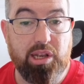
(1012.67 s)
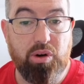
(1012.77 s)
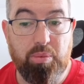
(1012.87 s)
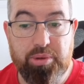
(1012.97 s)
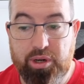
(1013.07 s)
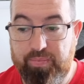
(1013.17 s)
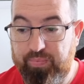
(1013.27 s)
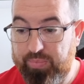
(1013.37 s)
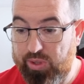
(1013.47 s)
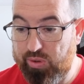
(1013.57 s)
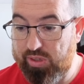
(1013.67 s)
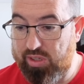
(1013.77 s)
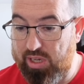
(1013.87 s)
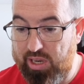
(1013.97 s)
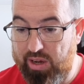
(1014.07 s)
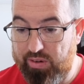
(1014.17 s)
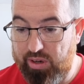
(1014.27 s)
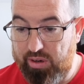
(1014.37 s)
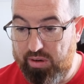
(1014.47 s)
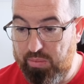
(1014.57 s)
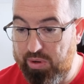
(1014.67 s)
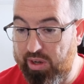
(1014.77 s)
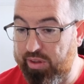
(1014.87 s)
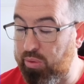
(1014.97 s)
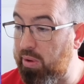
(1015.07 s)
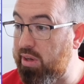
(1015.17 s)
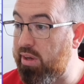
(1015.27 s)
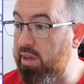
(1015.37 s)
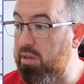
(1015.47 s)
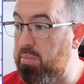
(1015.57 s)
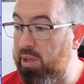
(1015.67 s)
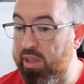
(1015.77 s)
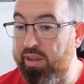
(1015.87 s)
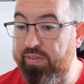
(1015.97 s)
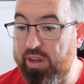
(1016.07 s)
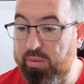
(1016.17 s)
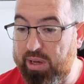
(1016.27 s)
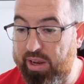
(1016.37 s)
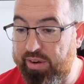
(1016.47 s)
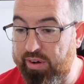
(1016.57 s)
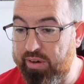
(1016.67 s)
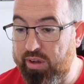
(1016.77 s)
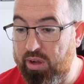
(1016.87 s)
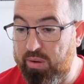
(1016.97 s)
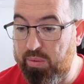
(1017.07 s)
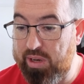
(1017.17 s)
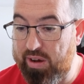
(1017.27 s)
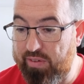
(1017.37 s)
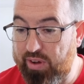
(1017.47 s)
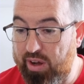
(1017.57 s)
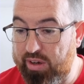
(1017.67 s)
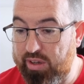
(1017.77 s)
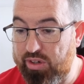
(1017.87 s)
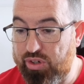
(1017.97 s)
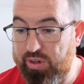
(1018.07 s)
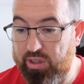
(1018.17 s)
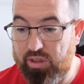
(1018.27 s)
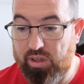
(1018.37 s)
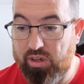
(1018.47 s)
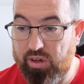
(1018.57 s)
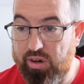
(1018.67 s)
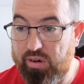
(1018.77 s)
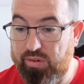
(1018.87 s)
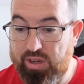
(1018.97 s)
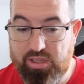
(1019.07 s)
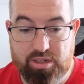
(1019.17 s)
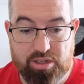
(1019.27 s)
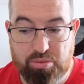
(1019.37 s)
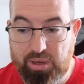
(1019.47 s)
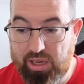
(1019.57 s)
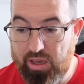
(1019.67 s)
open it up, you can see now that we're on the 29th. At the beginning of the video, we had none. We now have content throughout the entire rest of this week